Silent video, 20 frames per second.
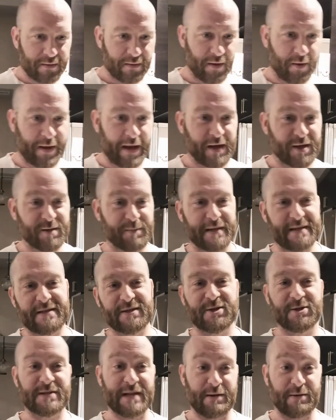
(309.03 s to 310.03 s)
okay, so my
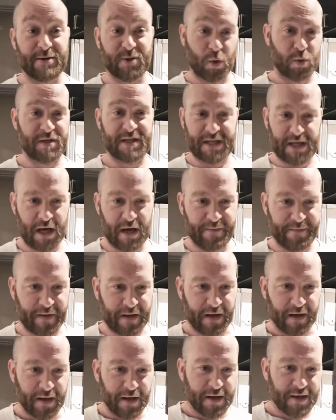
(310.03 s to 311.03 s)
sister's now endorsing
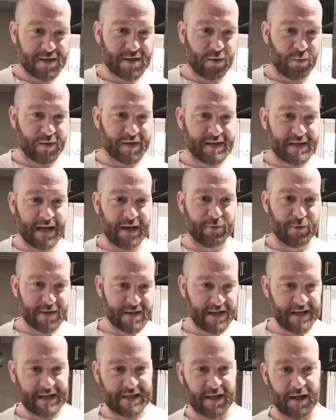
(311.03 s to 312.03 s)
coffee. So we'll say
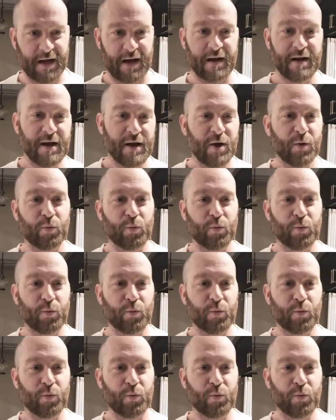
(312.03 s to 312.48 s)
Grizzly Claw.